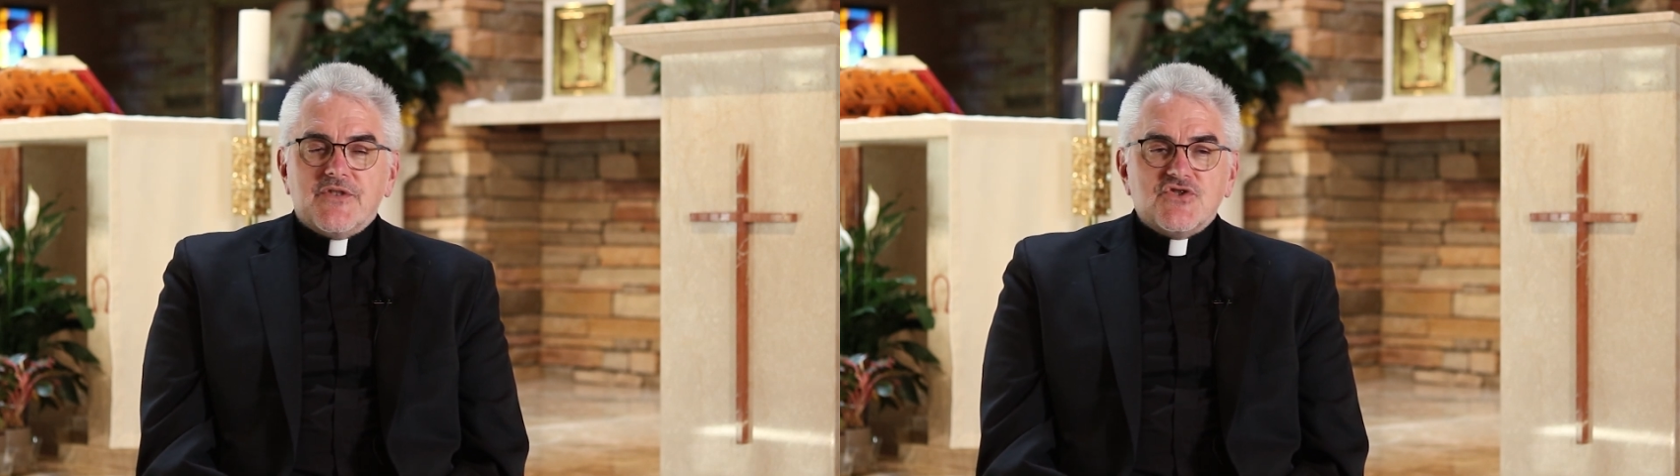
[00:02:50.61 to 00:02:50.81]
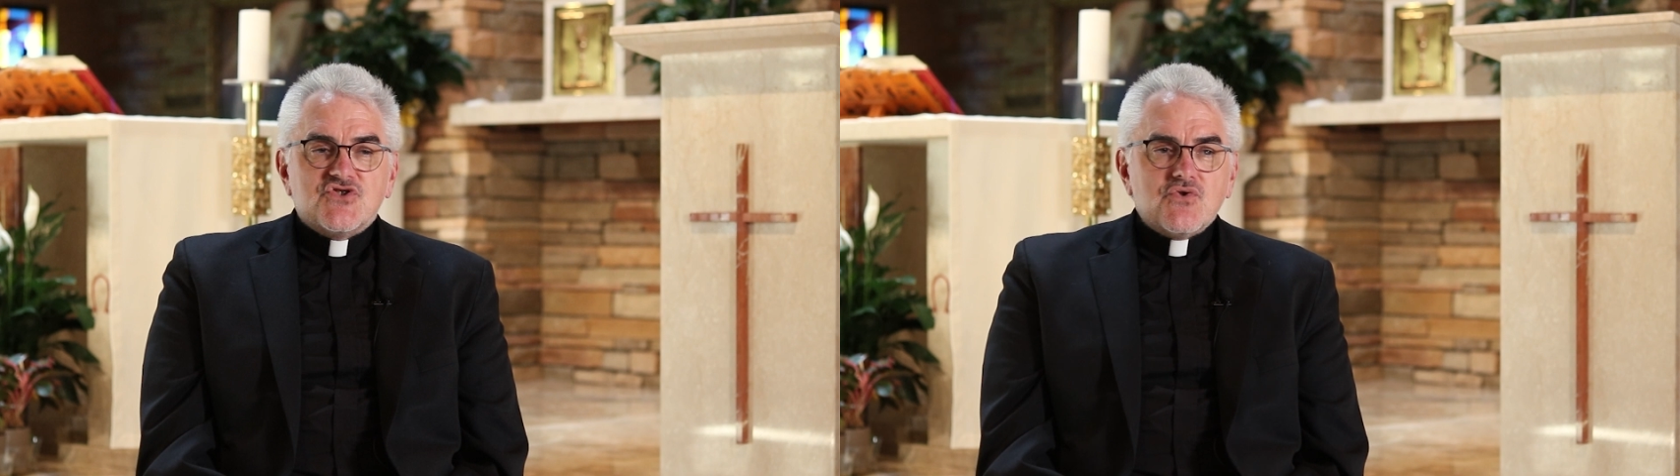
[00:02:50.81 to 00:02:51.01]

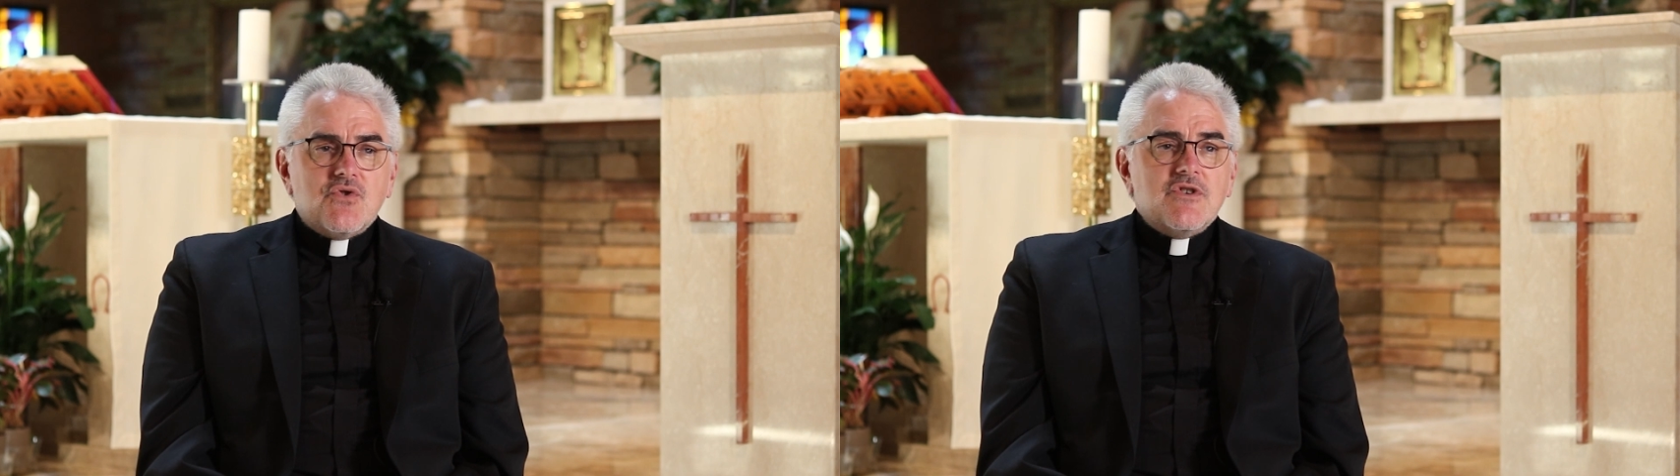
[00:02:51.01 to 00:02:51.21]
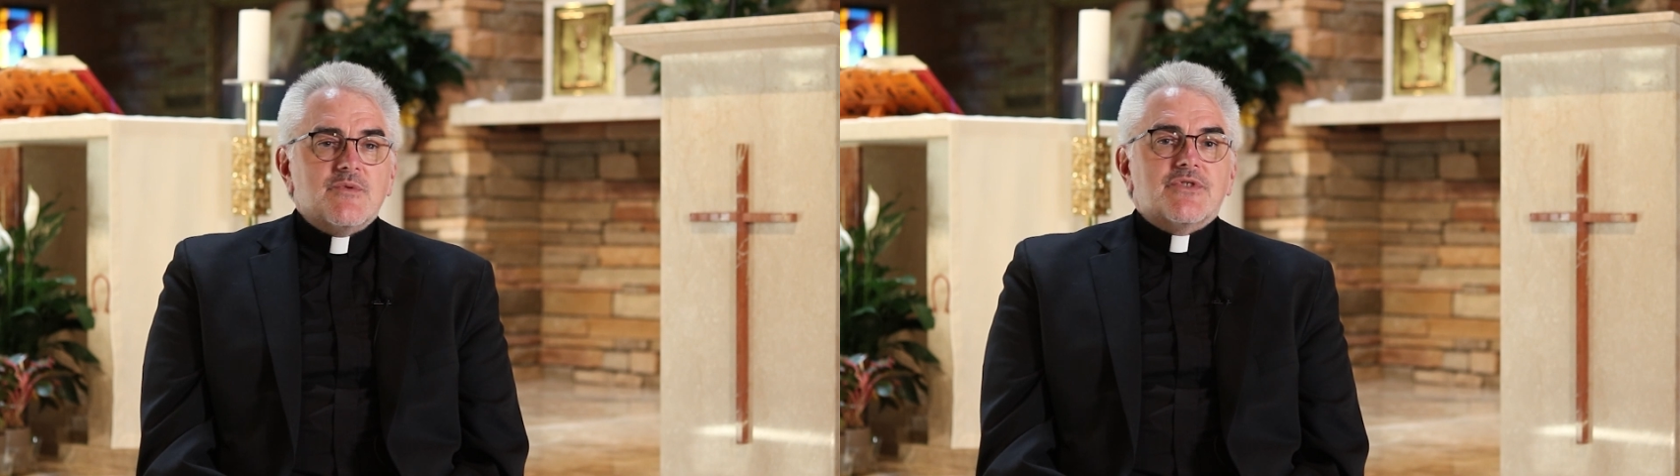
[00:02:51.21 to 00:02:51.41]
the
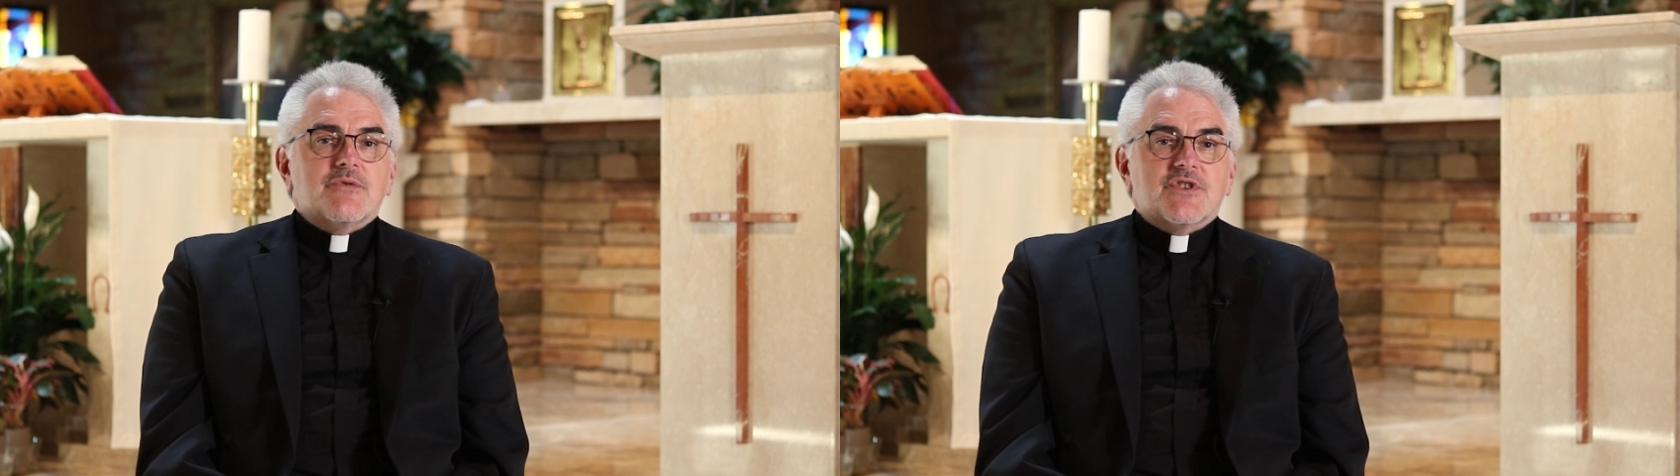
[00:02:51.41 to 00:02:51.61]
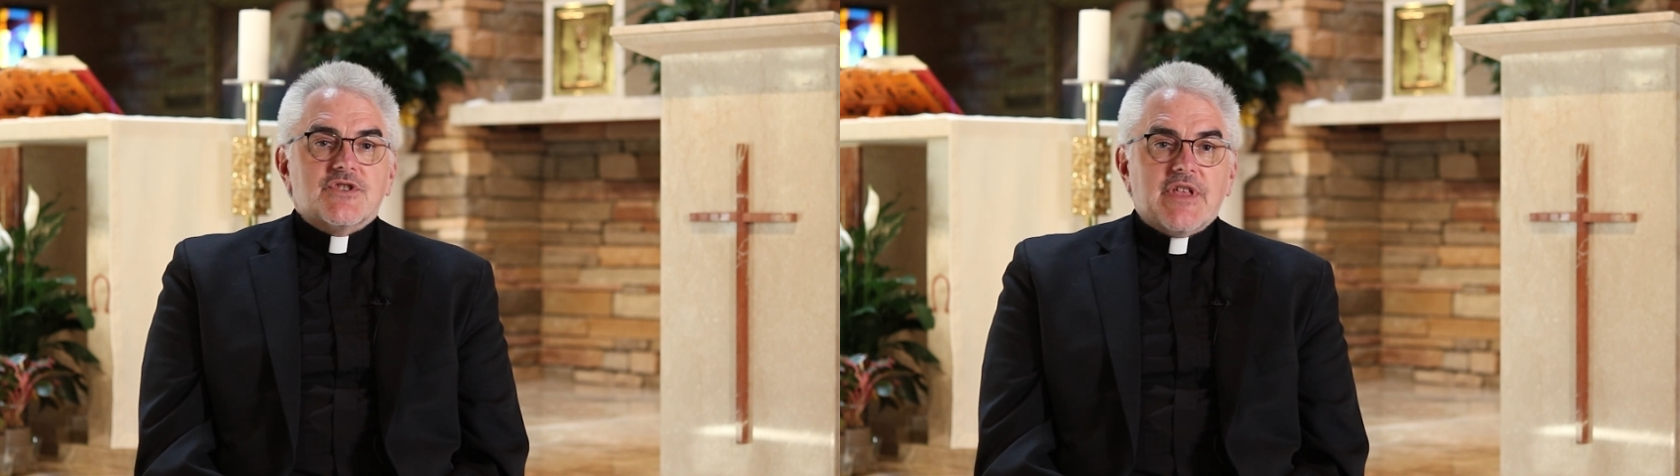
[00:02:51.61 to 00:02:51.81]
joy
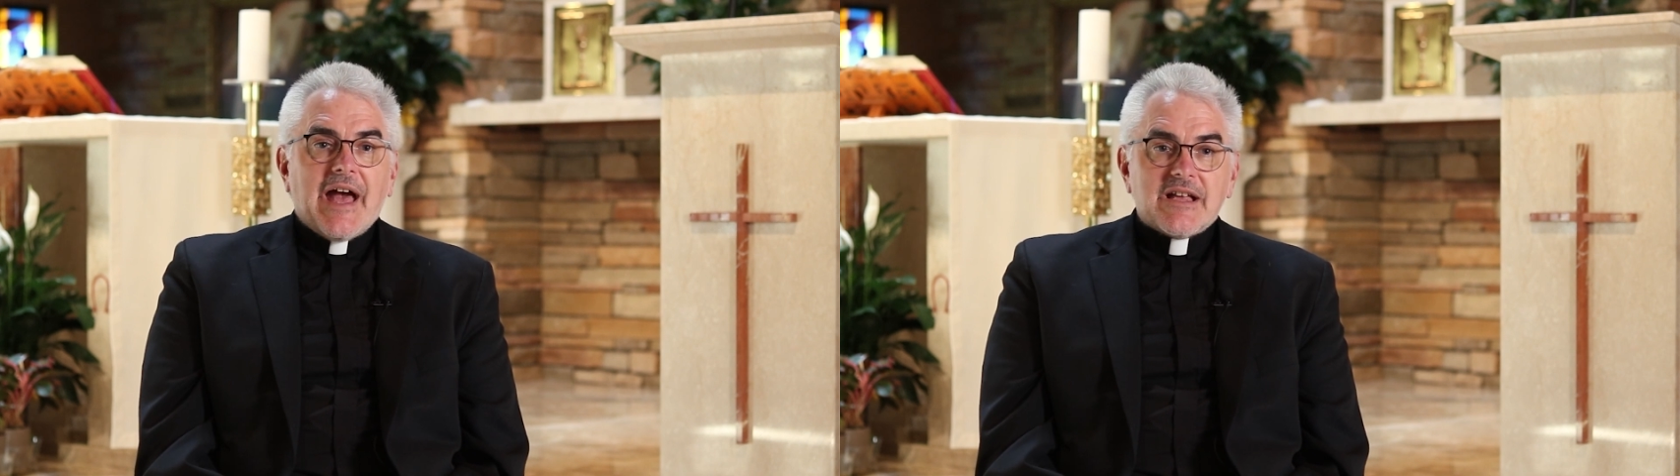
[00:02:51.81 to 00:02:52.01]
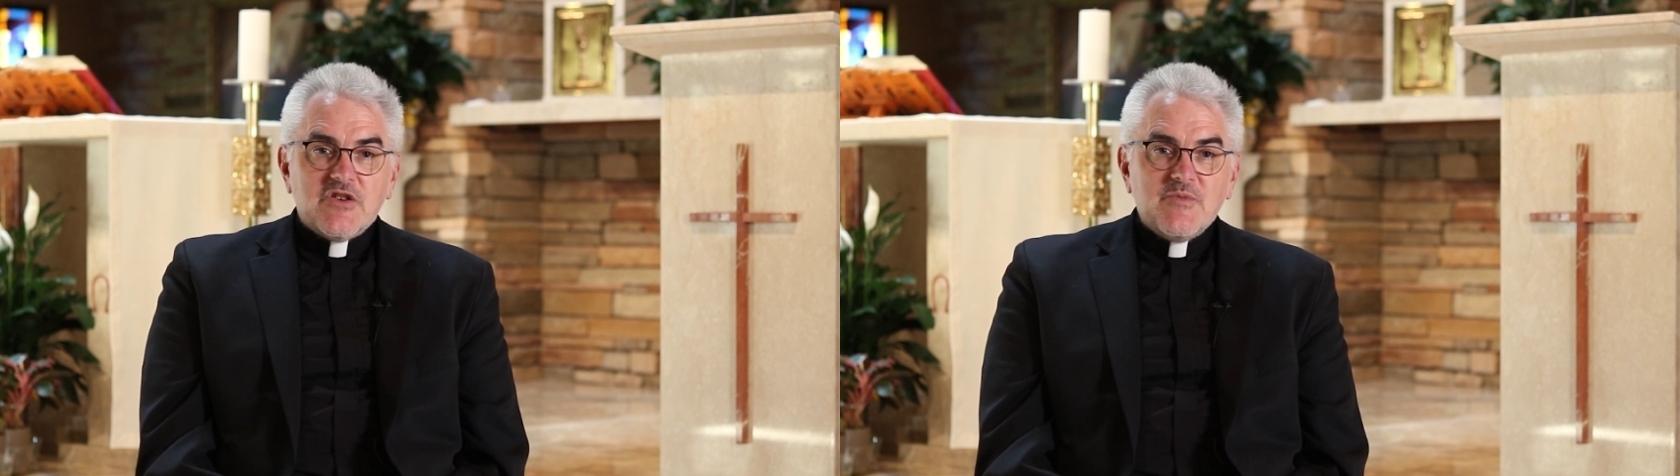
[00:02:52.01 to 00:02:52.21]
with which
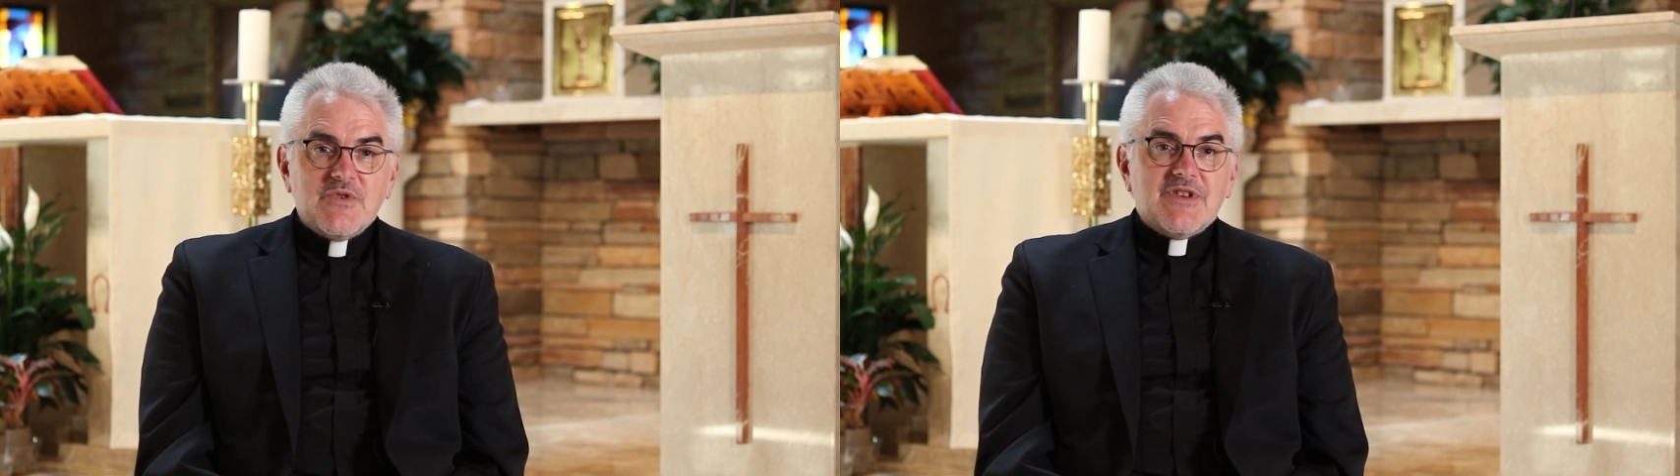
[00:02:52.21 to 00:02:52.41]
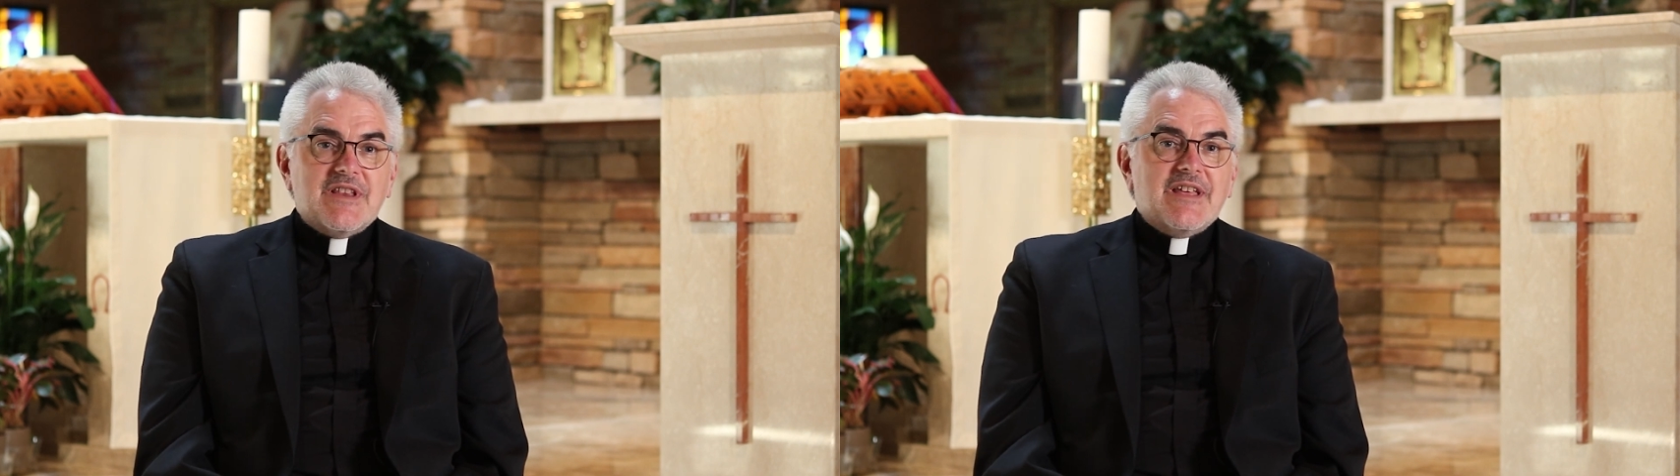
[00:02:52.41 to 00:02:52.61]
that
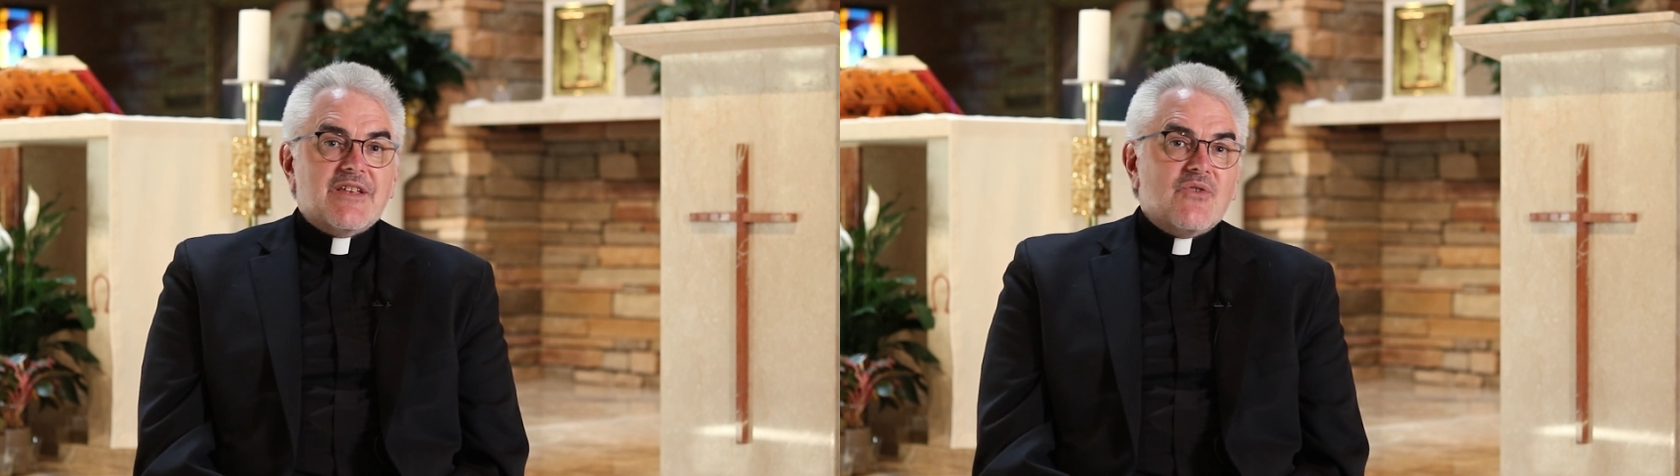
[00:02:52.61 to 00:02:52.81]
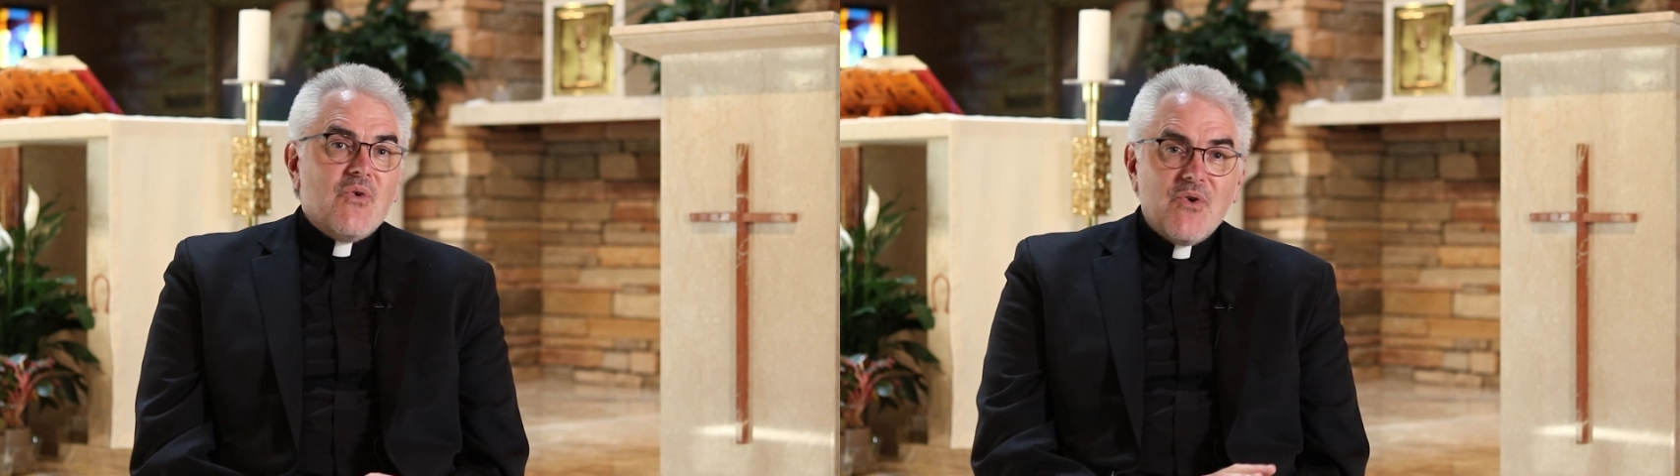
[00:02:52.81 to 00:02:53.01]
community and